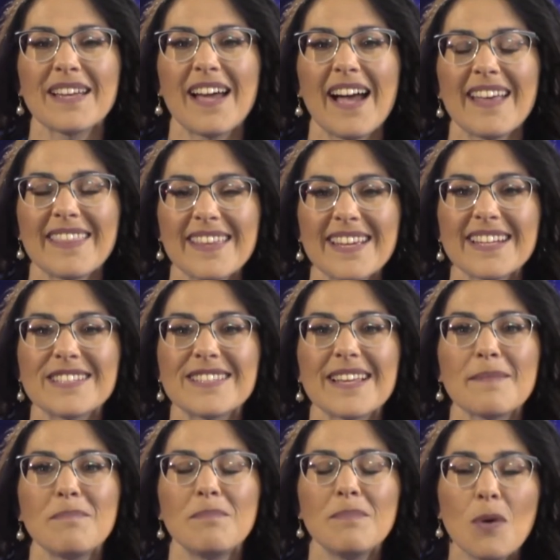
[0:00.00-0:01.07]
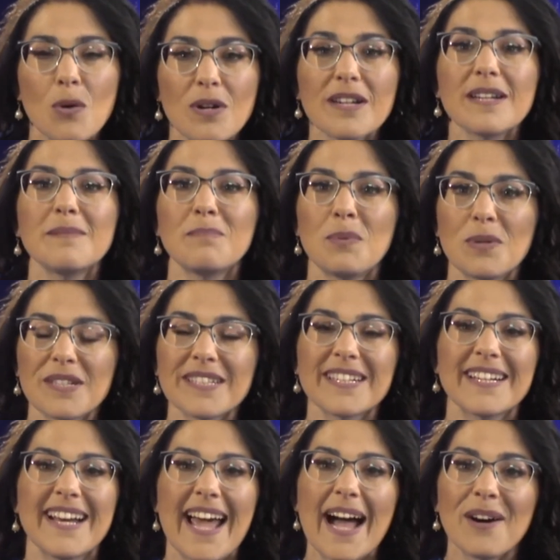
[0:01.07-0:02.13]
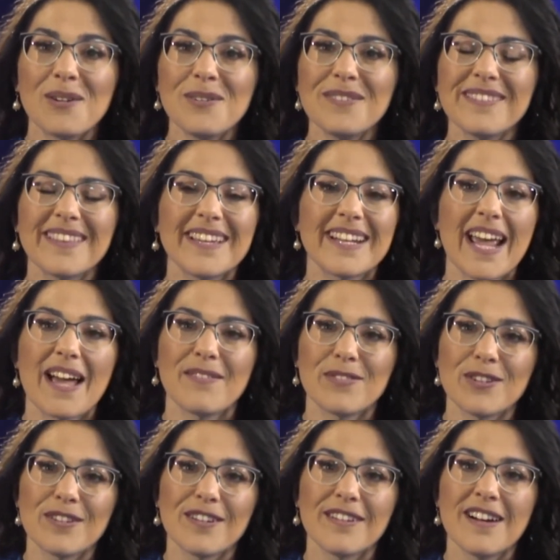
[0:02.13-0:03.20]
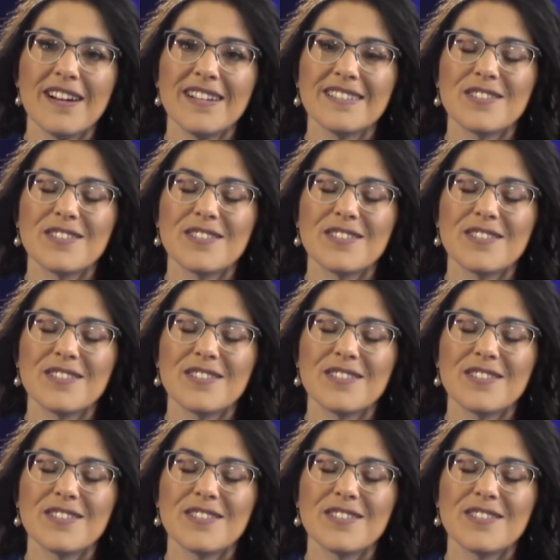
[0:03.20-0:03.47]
I think it's more important now than ever